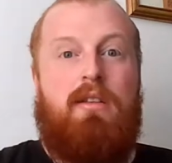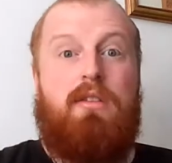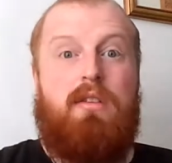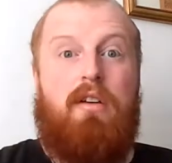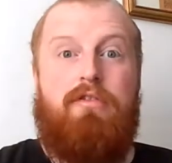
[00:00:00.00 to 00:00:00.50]

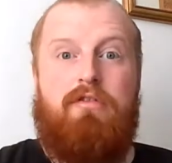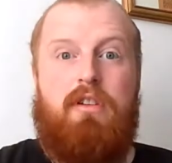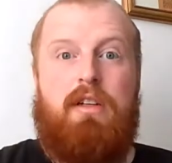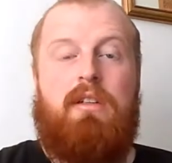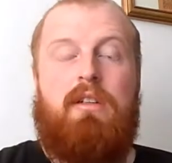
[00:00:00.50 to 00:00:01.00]

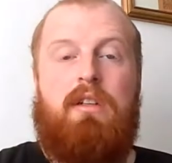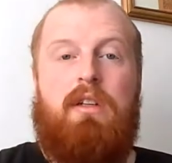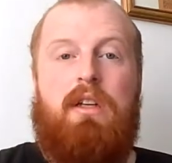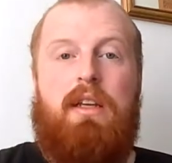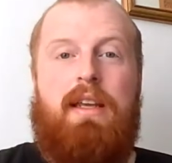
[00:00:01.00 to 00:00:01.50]
suffering
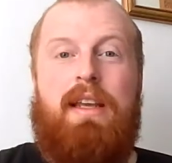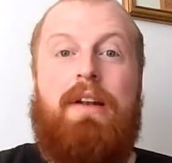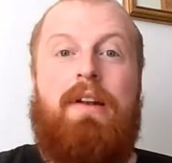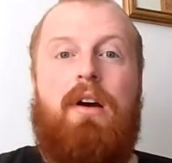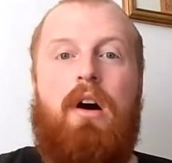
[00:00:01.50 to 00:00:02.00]

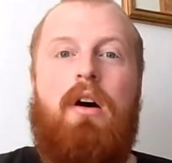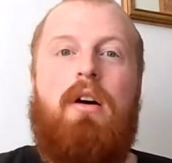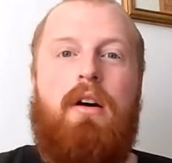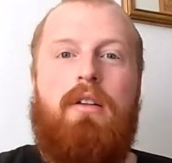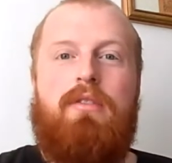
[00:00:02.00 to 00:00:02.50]
in
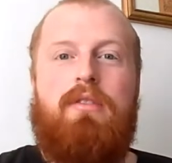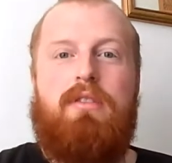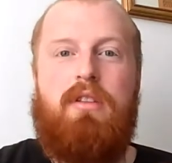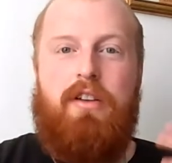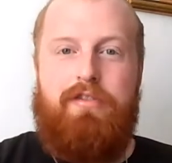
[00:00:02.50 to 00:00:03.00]
art,
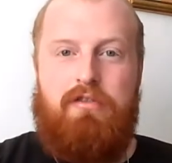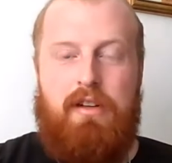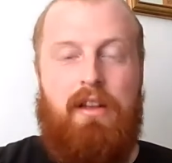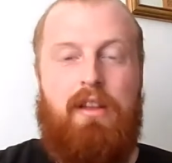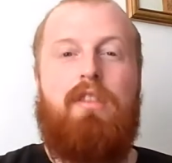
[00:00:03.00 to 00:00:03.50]

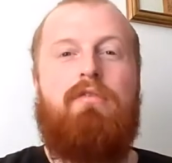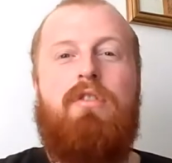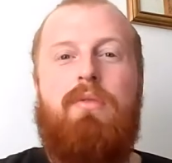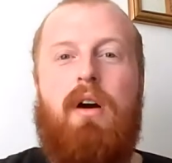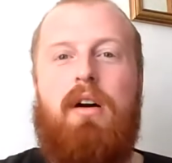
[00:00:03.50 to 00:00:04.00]
suffering
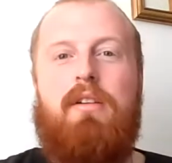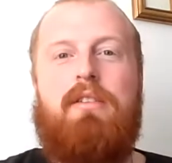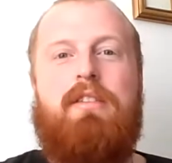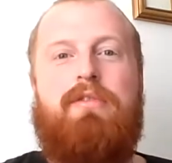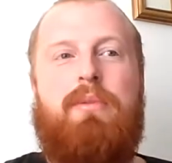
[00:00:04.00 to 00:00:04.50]
through
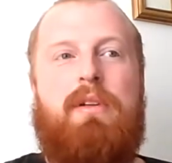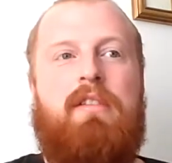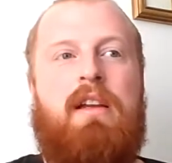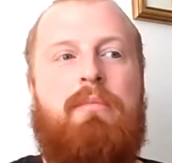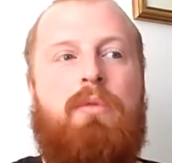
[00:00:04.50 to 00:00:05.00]
art.
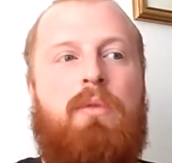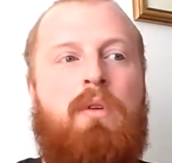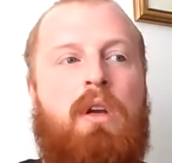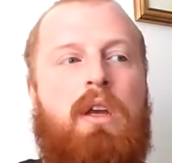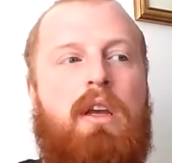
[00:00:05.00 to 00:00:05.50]

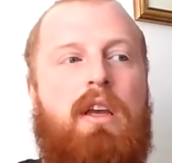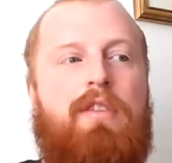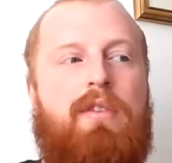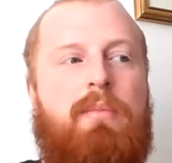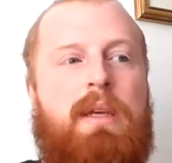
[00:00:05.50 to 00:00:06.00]

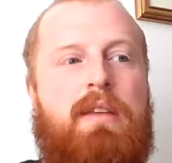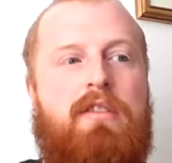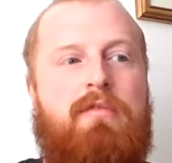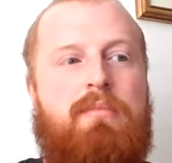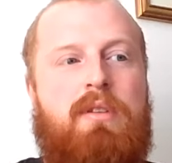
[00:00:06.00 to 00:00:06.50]
If a
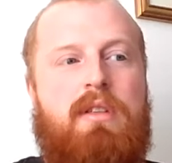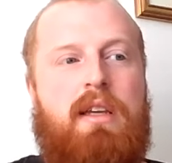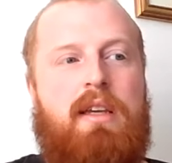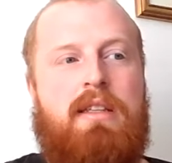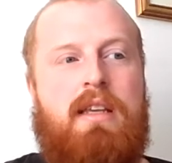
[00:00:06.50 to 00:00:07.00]
piece of
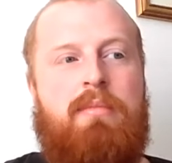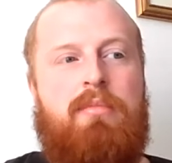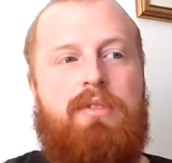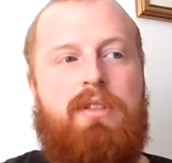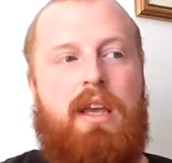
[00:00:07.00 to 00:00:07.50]
music is
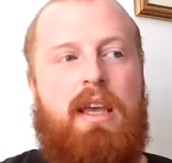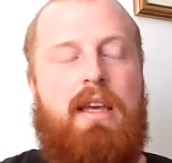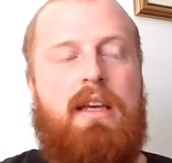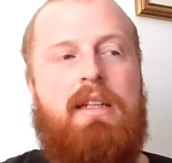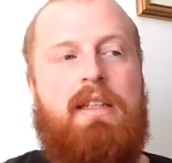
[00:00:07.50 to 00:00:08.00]
able to
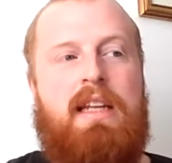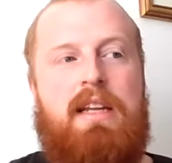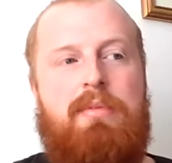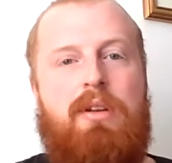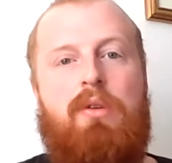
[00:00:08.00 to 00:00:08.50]
hit a
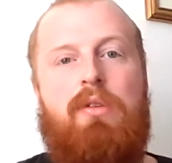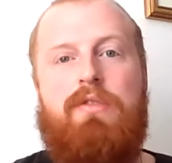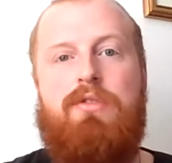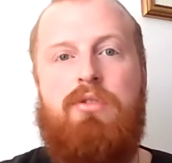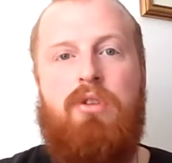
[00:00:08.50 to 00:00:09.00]
deep note
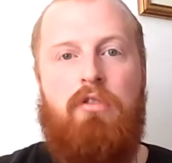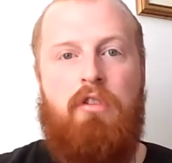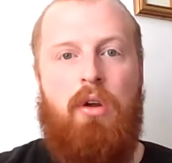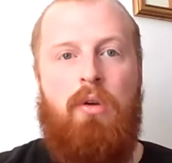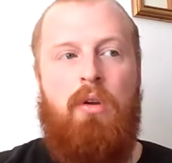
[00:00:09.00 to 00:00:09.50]
of
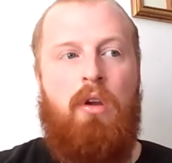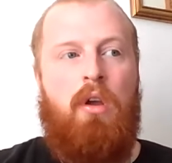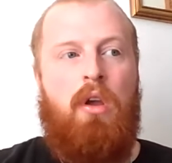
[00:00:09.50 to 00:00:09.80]
sorrow,